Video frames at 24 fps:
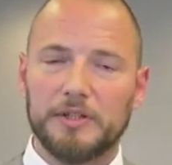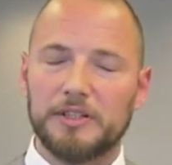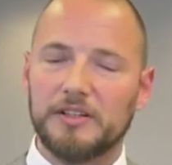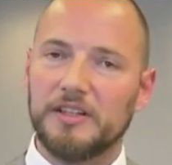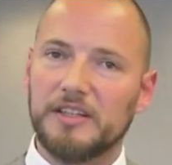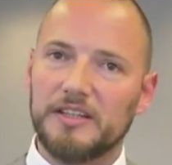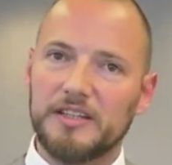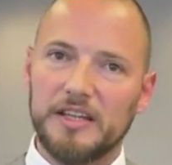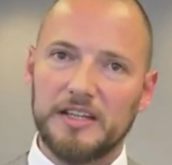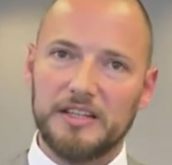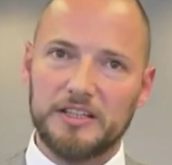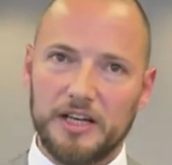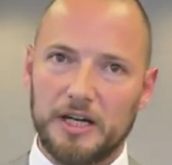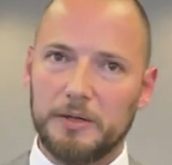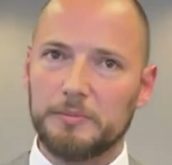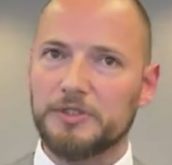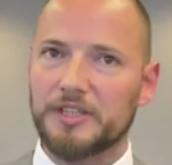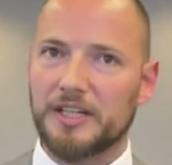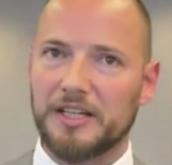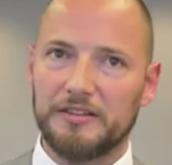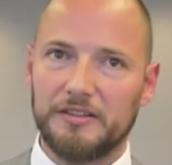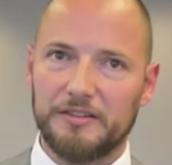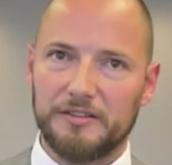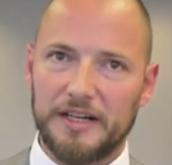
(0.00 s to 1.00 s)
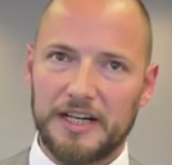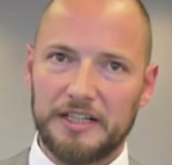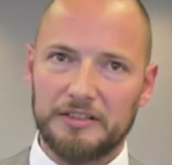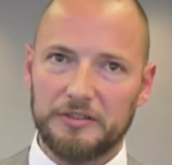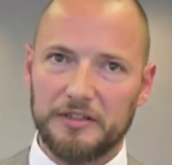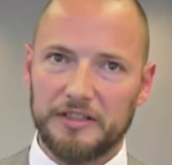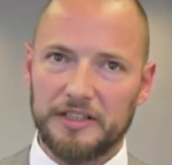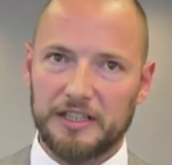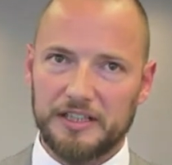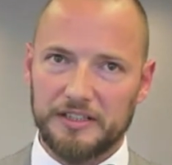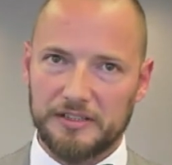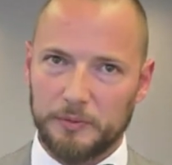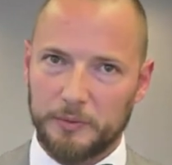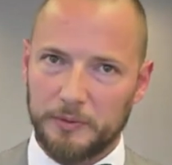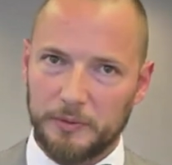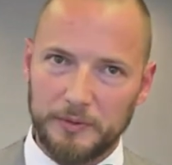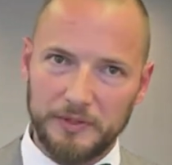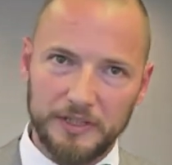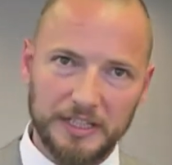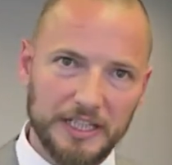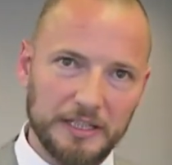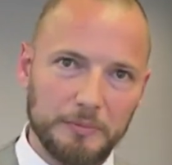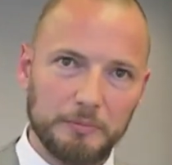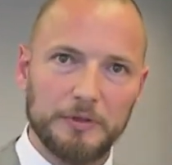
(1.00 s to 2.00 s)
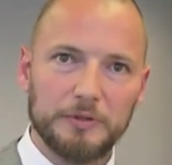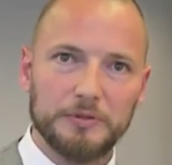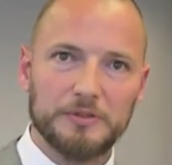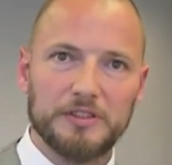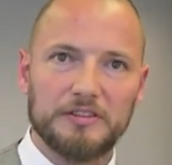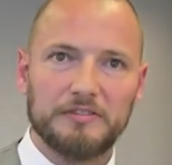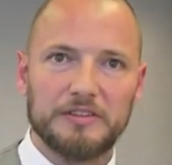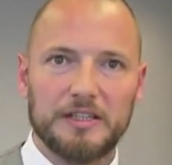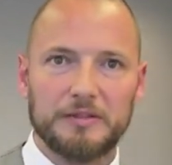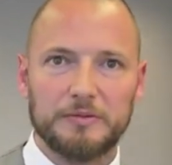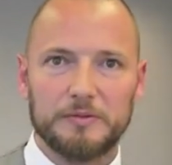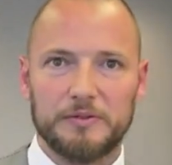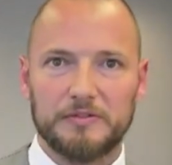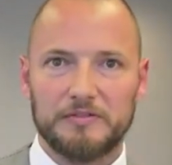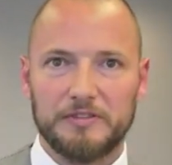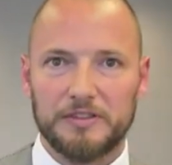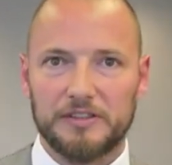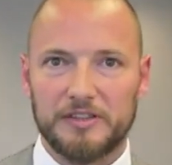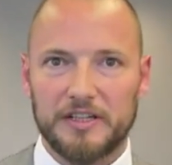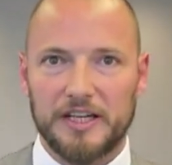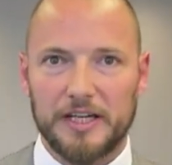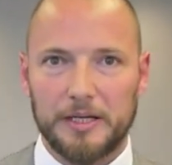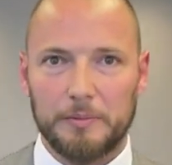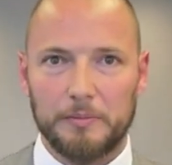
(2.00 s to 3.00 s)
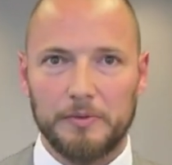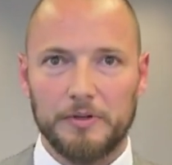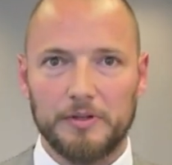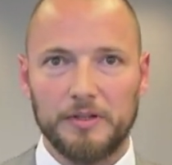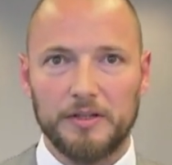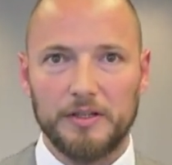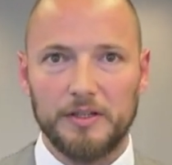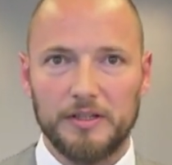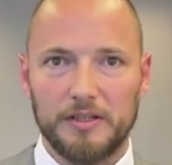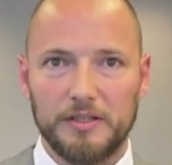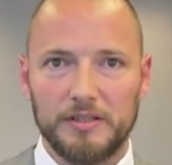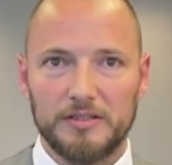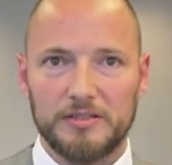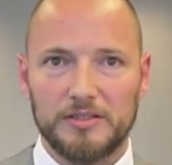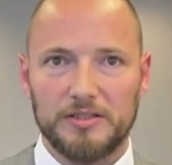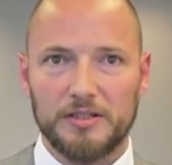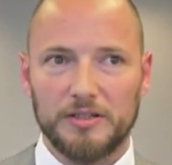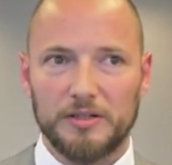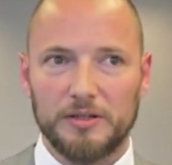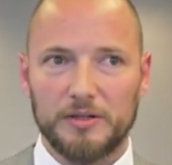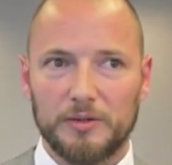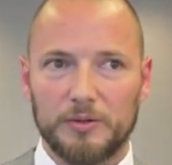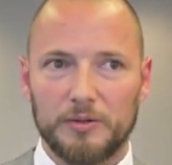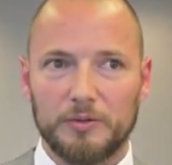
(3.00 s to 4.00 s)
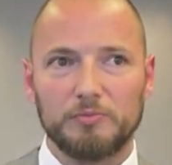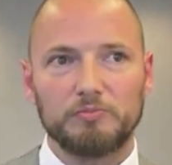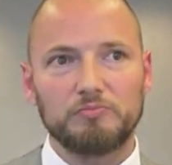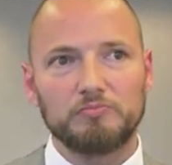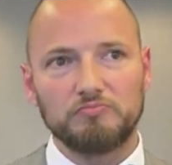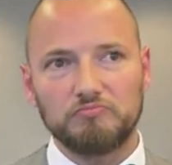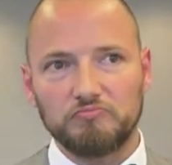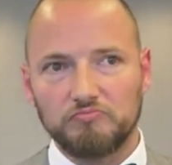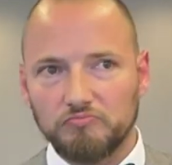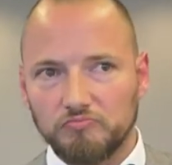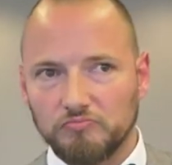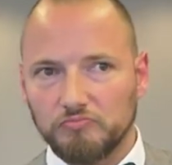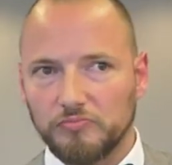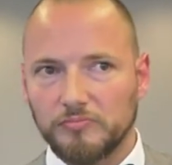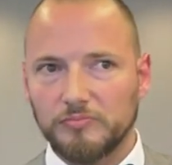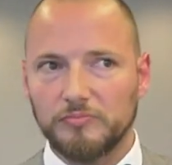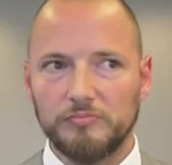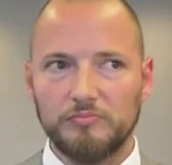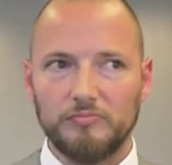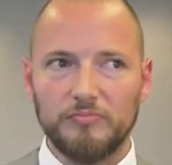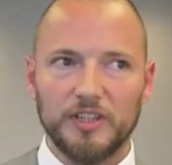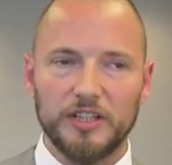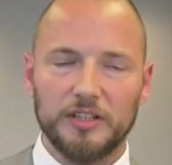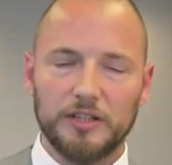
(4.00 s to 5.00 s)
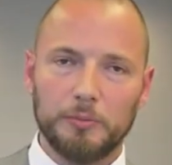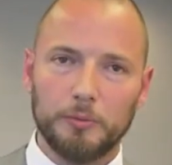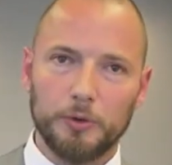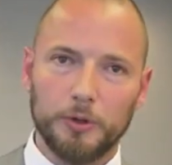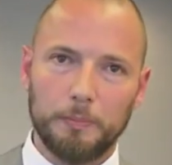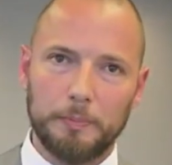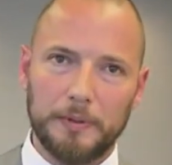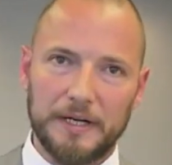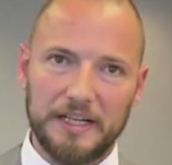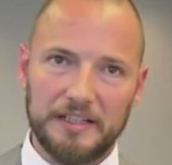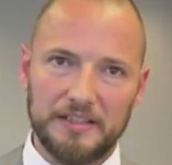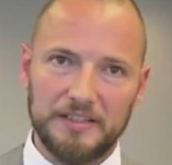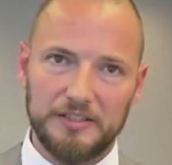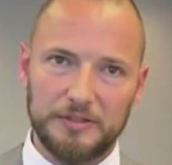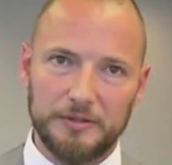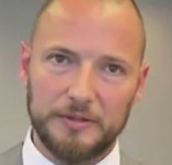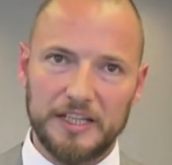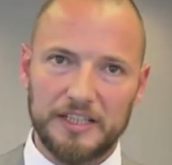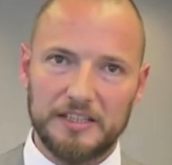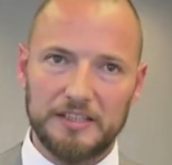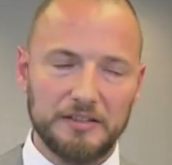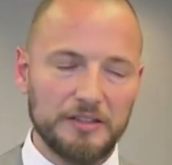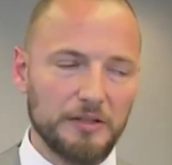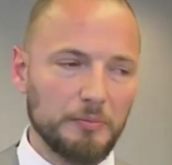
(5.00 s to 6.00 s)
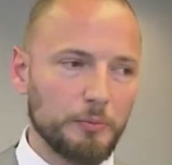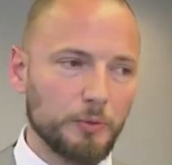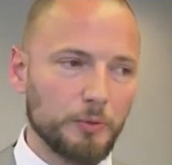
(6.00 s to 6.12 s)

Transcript: But it, it comes kind of naturally because we want to get the most out of the time. So the more practice you get, the